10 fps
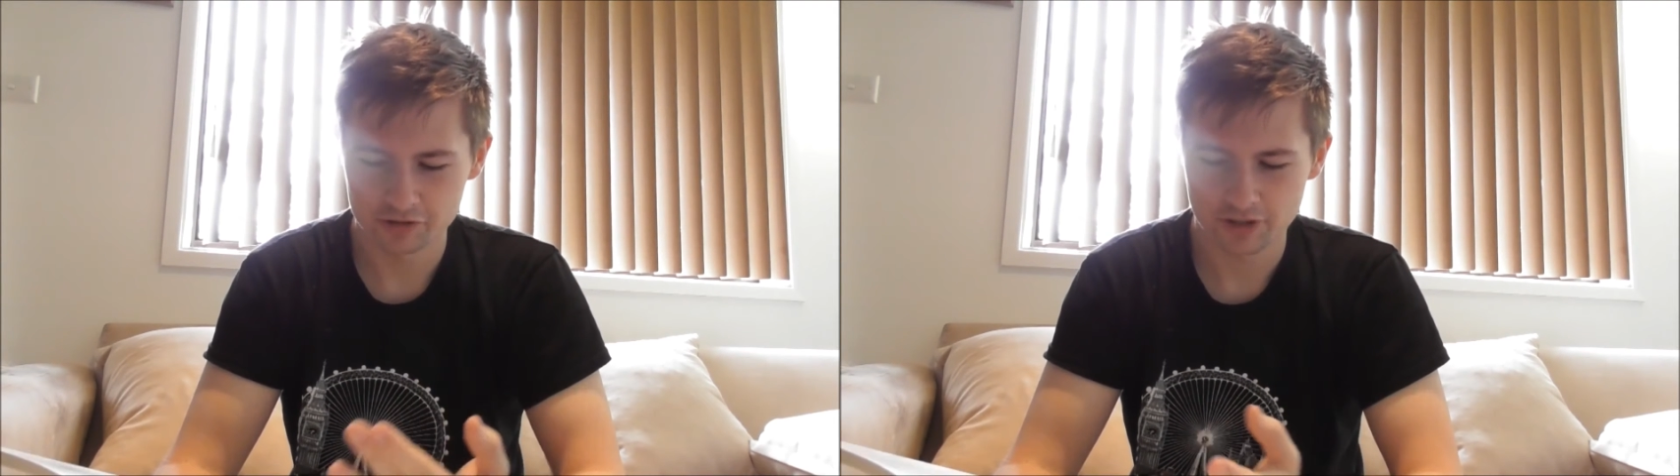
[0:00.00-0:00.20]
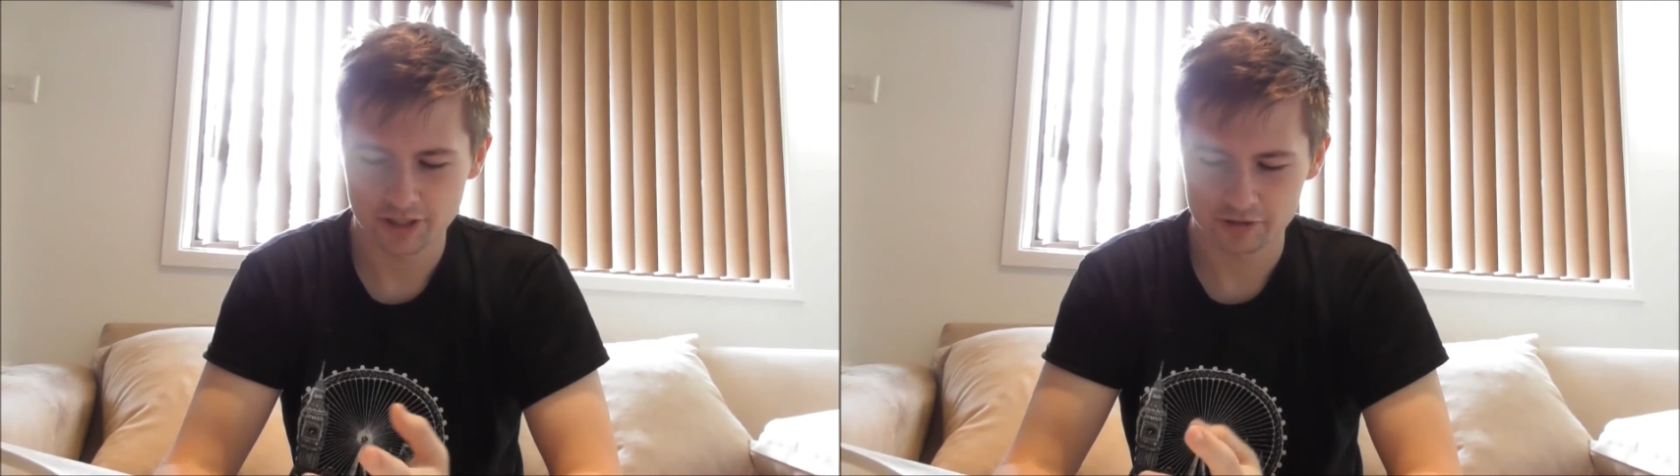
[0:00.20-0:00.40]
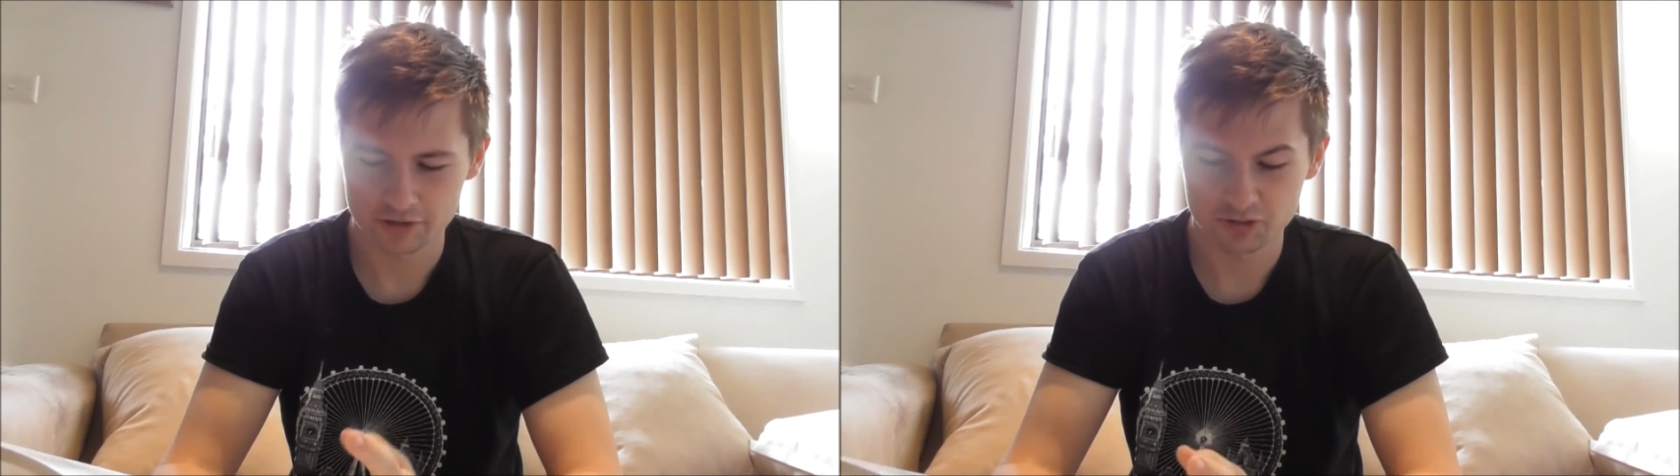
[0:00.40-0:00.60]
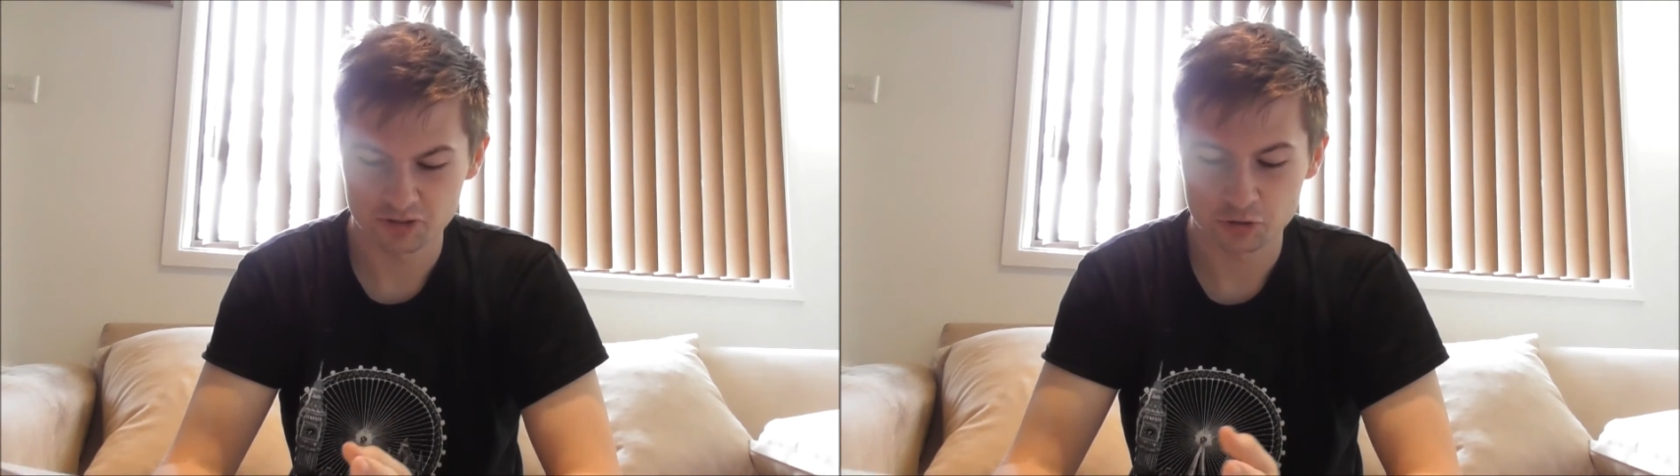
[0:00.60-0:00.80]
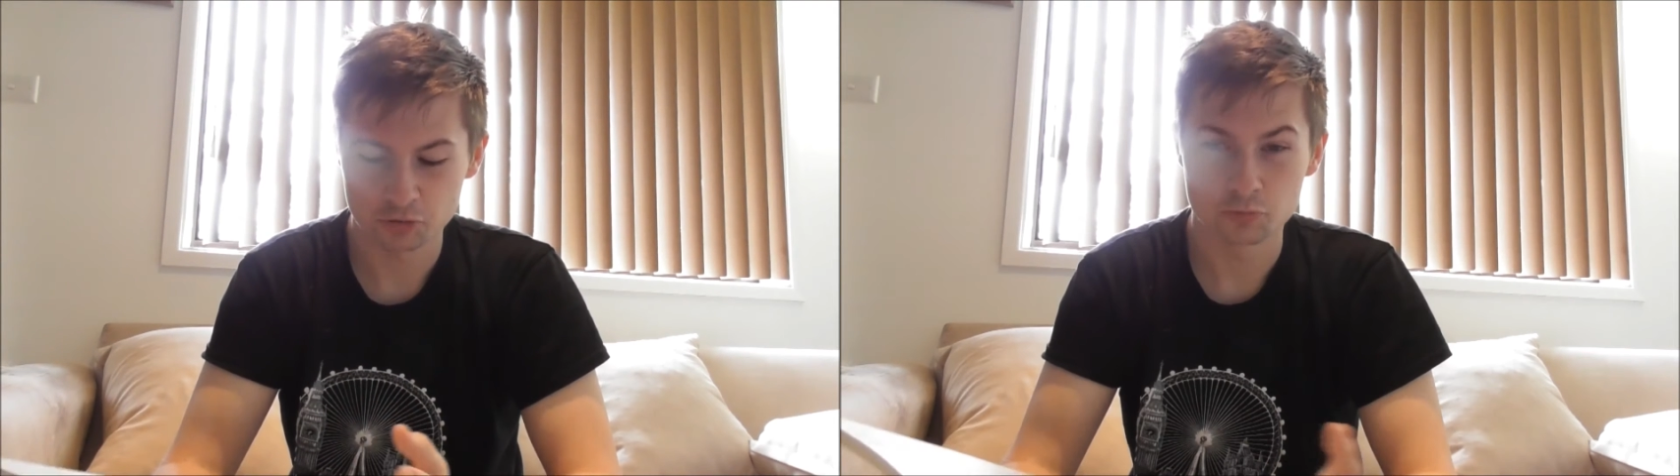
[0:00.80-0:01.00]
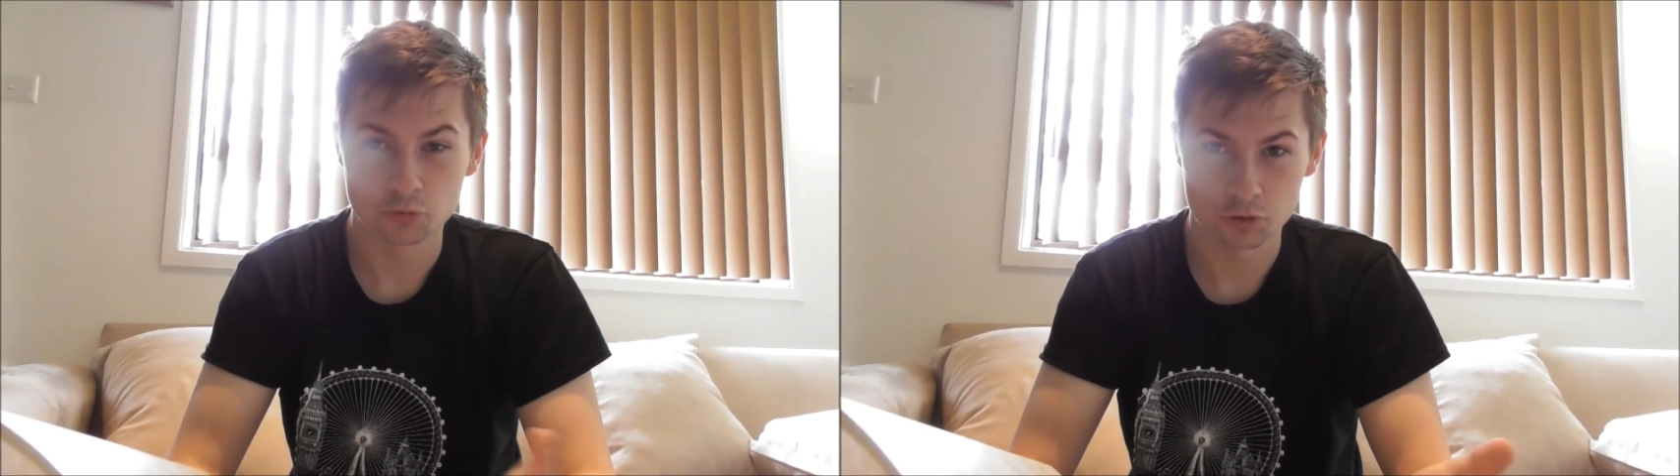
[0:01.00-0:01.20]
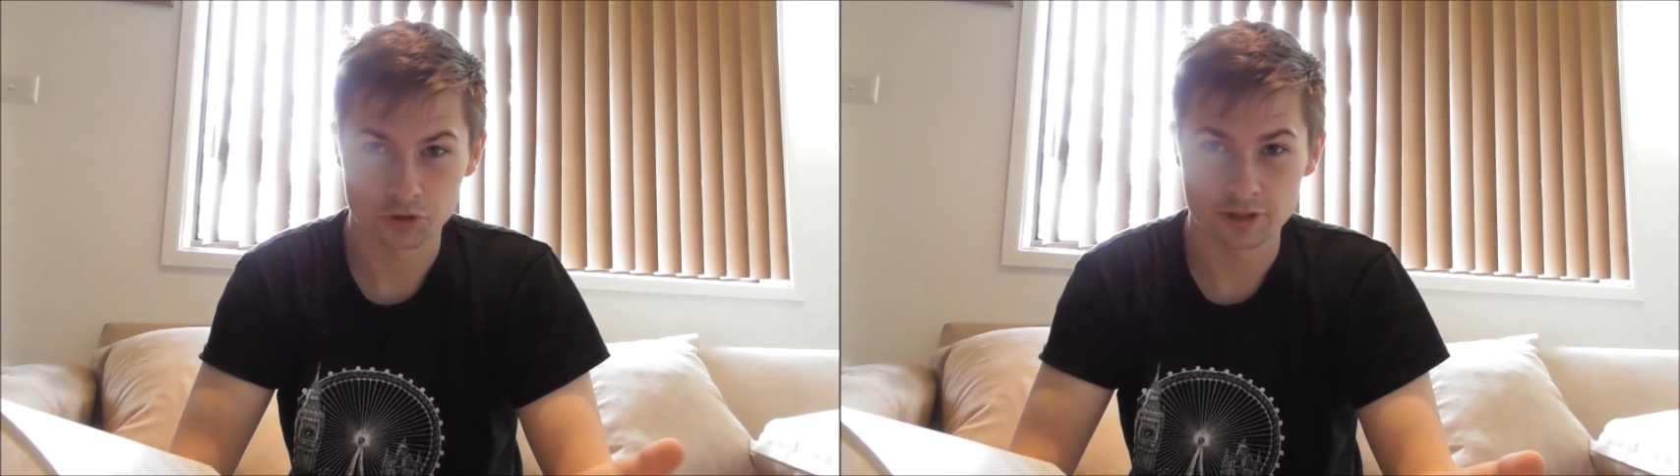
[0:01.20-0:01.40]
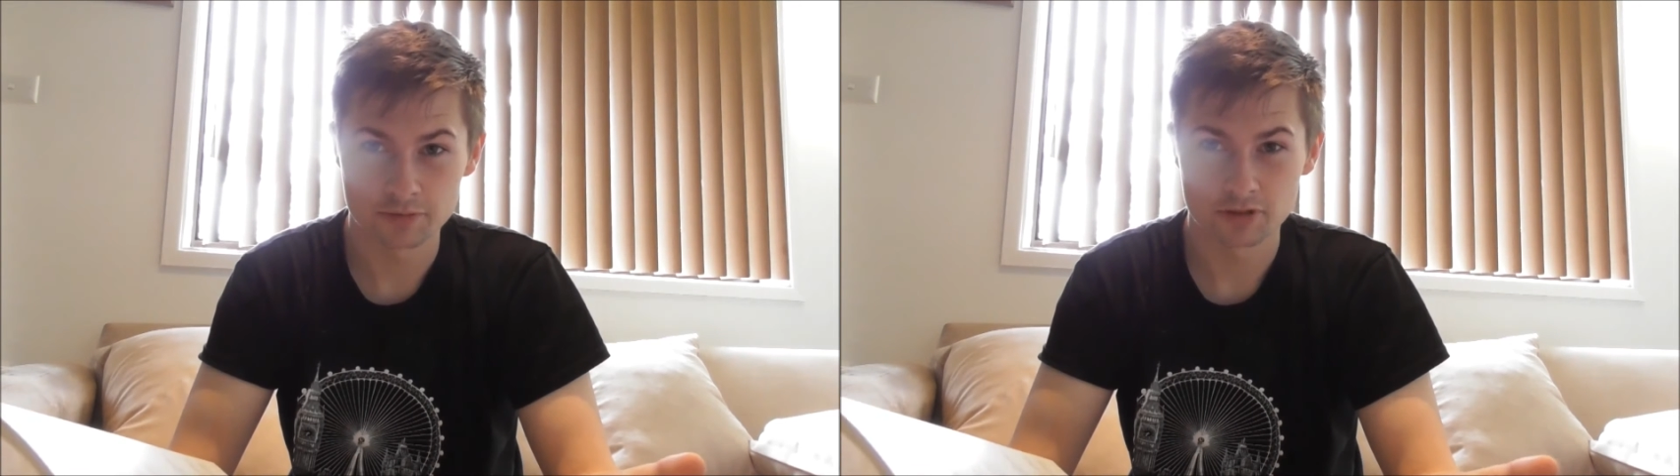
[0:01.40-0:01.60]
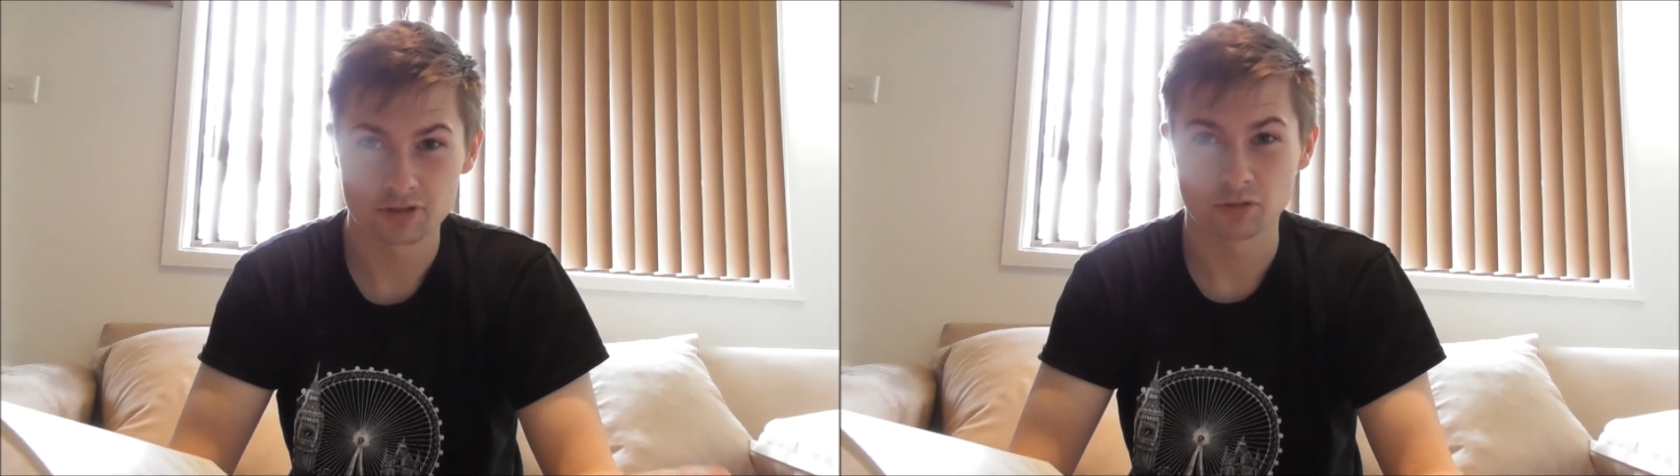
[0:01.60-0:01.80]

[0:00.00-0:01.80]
So they get 0 to 2 mortar teams,